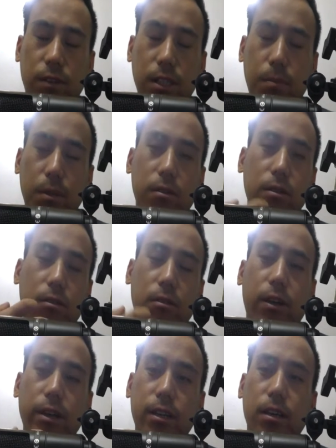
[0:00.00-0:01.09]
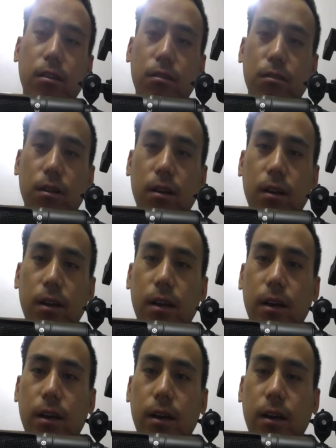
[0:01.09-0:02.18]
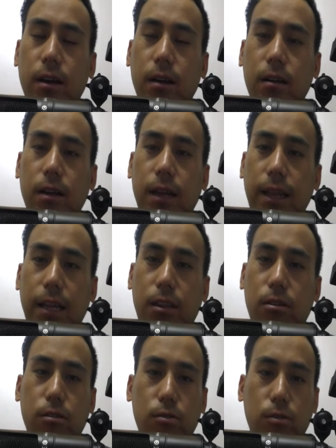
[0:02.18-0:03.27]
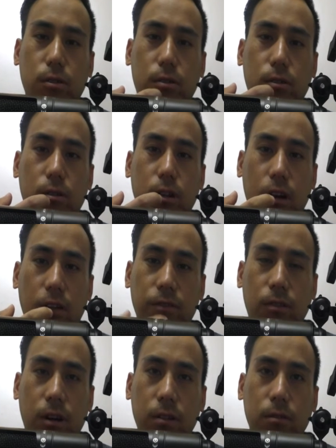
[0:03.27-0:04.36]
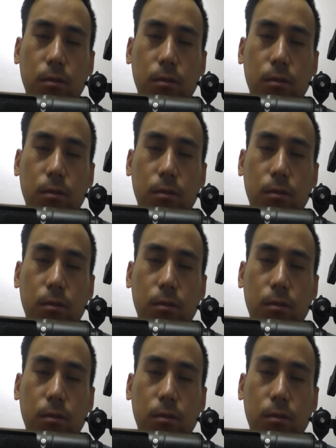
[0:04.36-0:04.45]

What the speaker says: For example, you are writing a letter to your loved one,